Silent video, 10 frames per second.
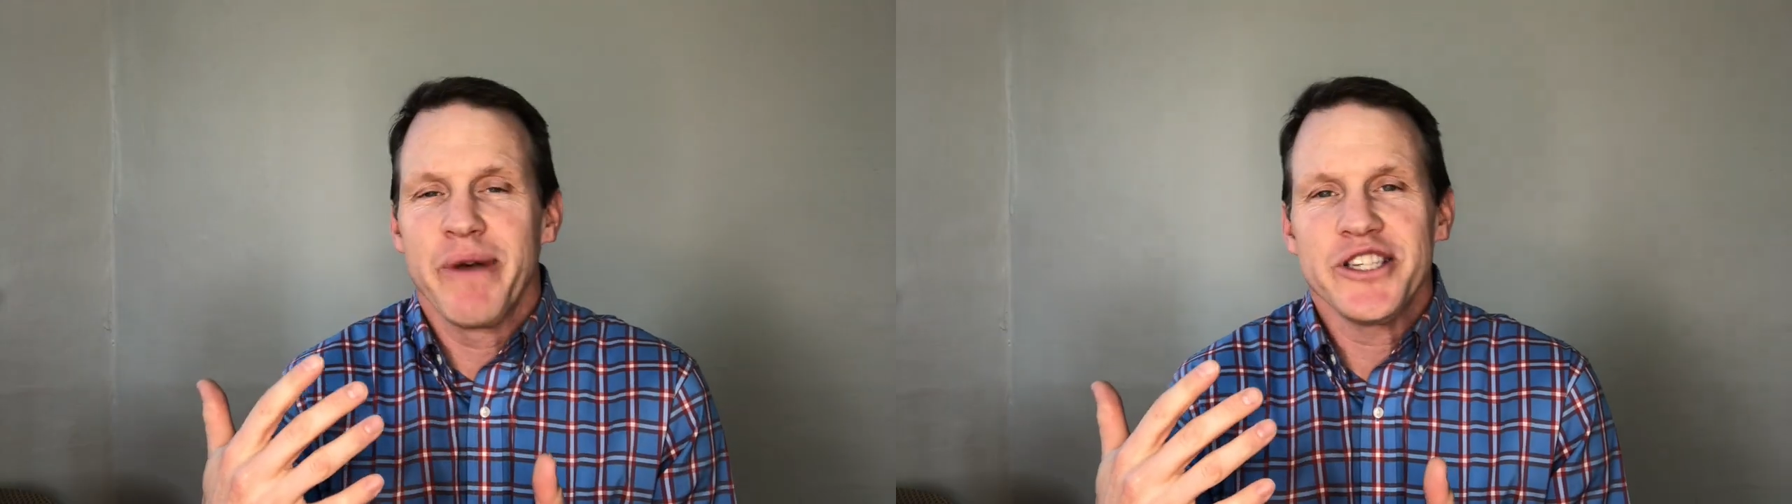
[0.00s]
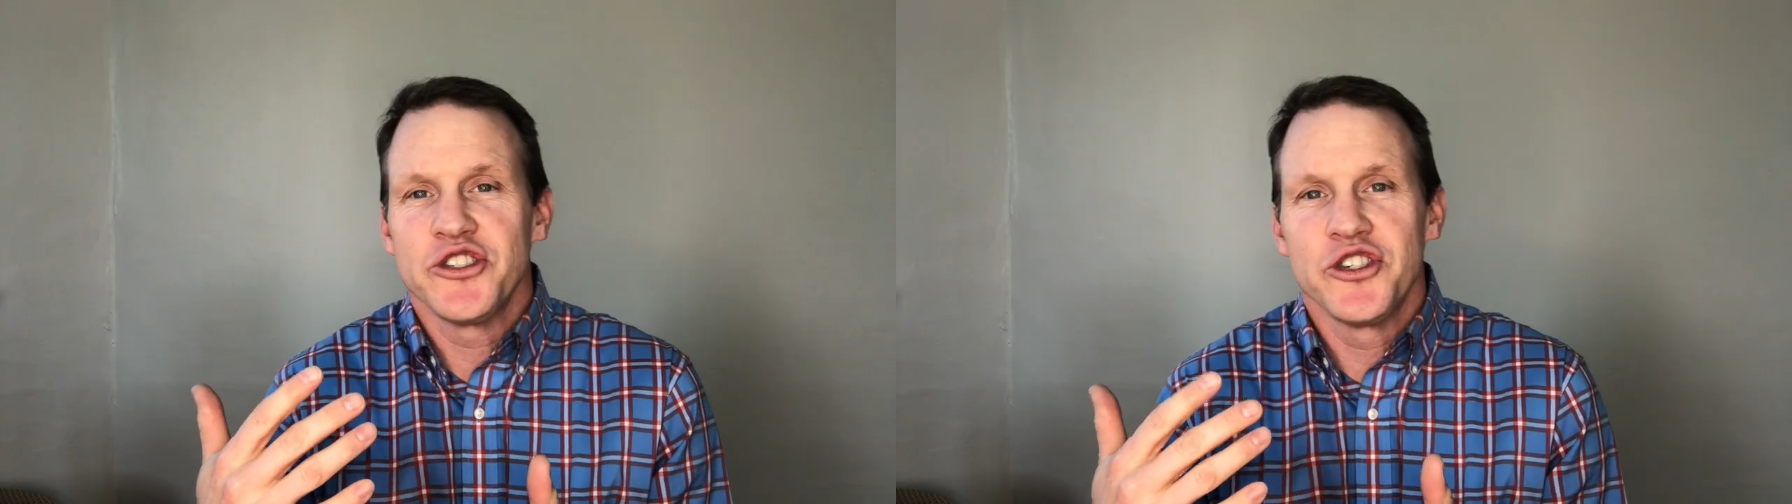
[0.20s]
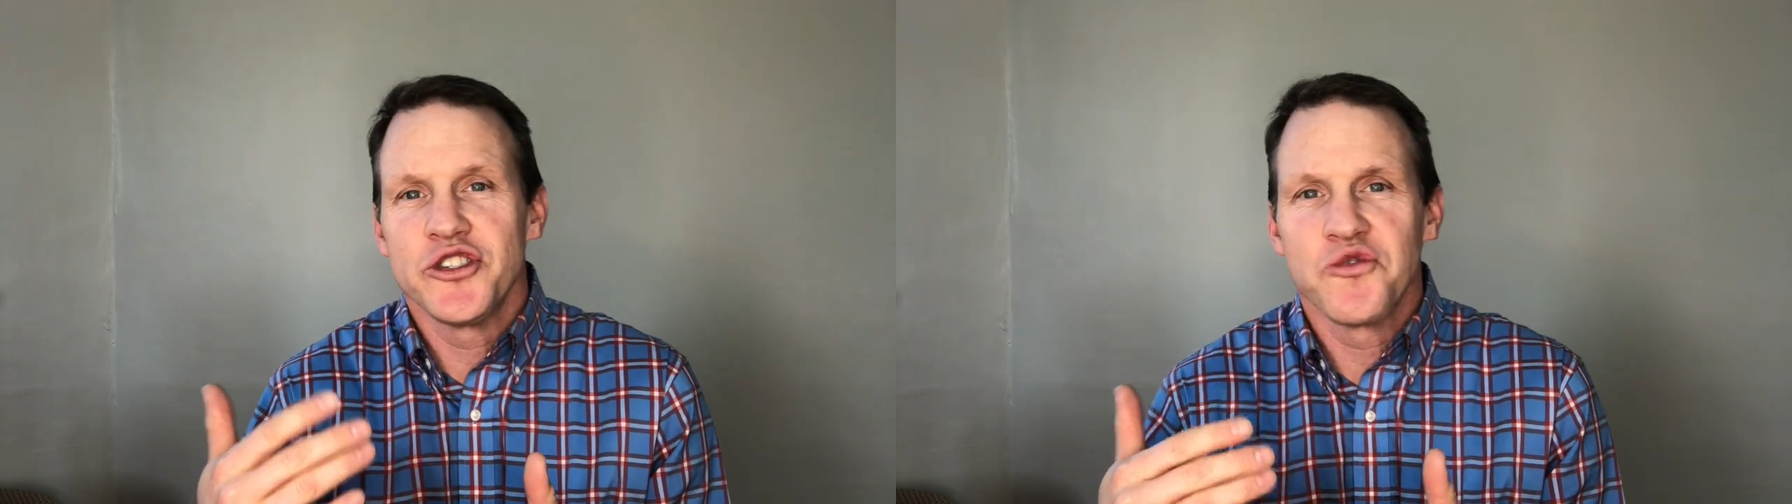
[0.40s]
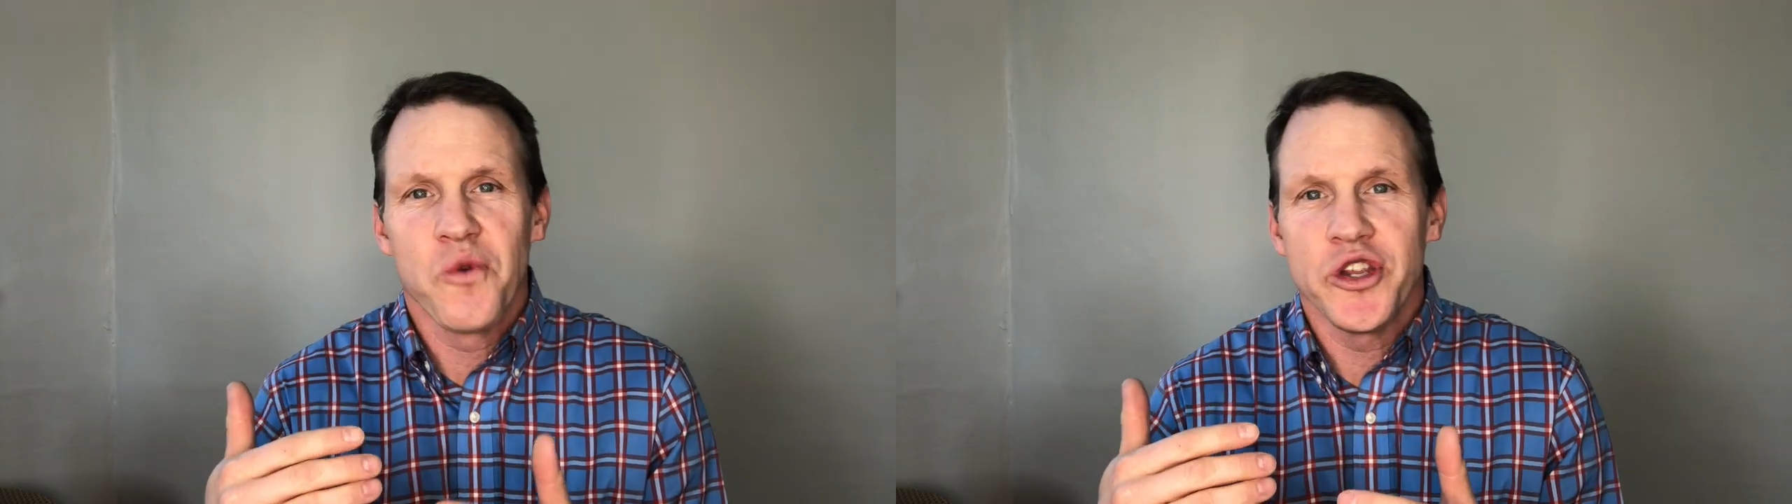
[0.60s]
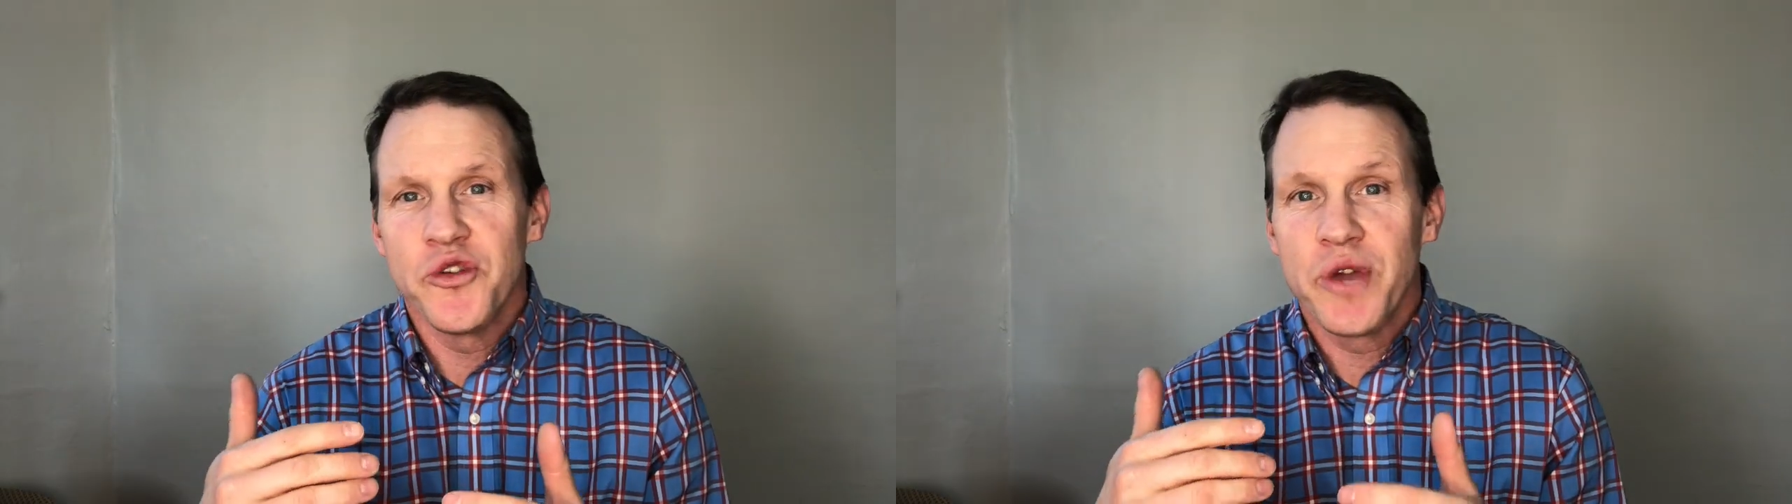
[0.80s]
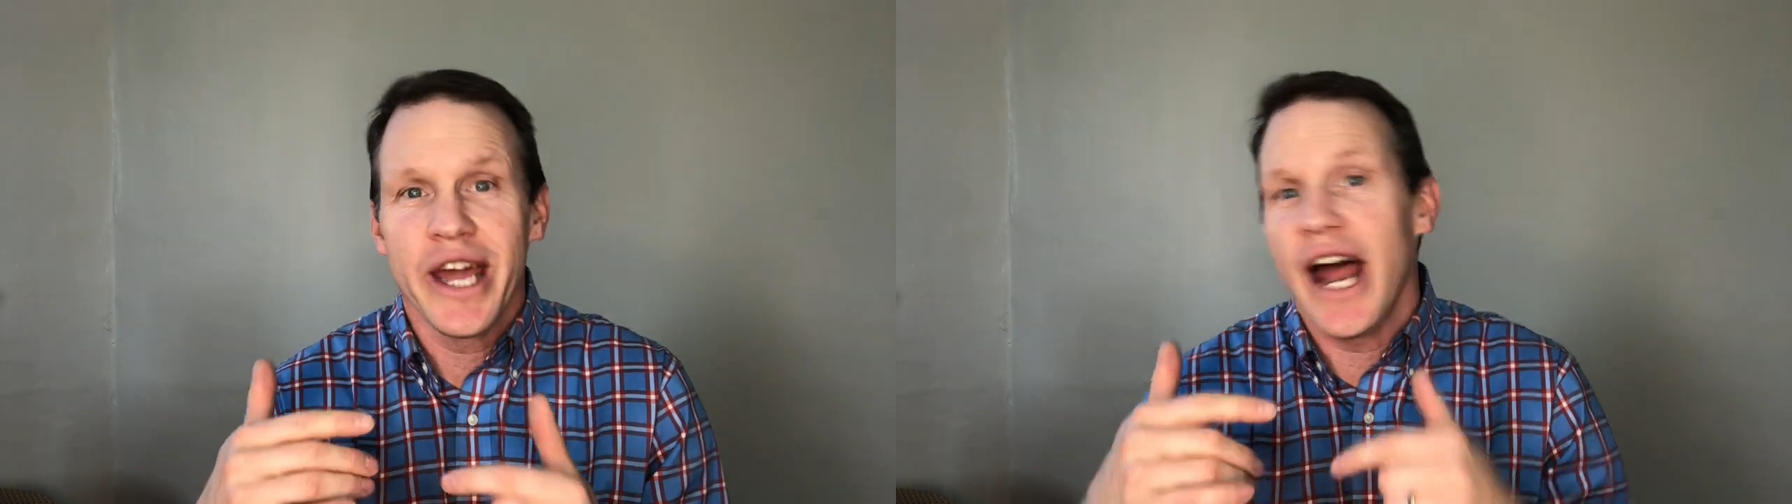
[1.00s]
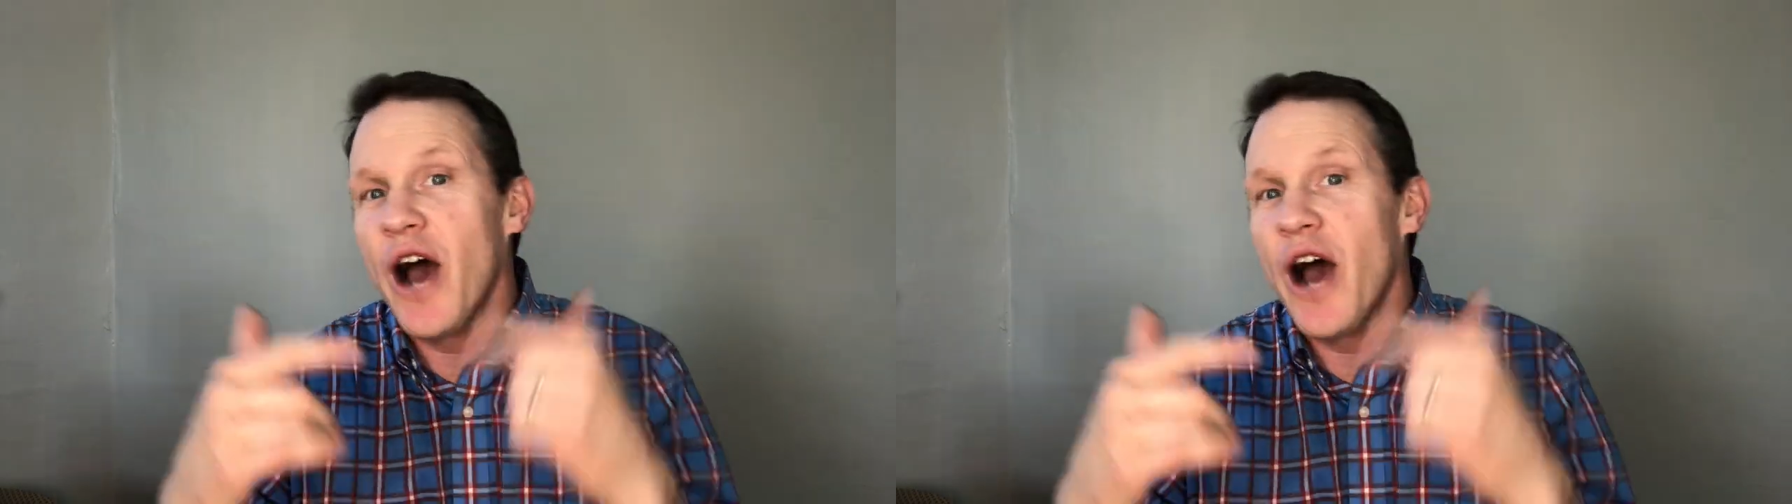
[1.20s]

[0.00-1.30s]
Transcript: messages when you get